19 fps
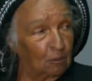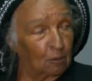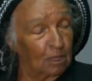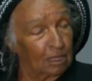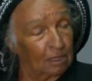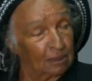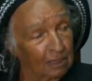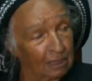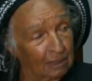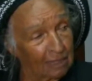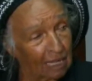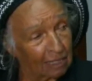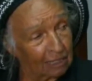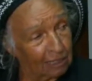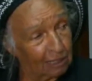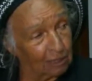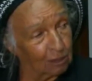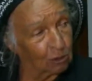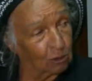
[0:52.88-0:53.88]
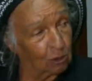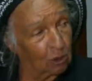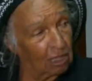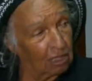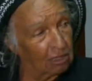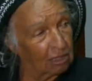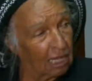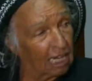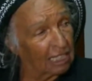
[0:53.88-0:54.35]
well, Nathalie, you know,
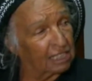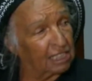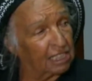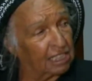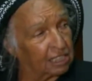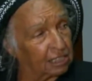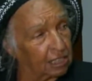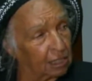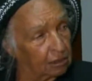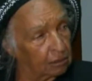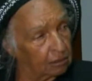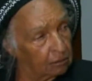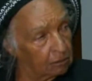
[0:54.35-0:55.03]
a teaser.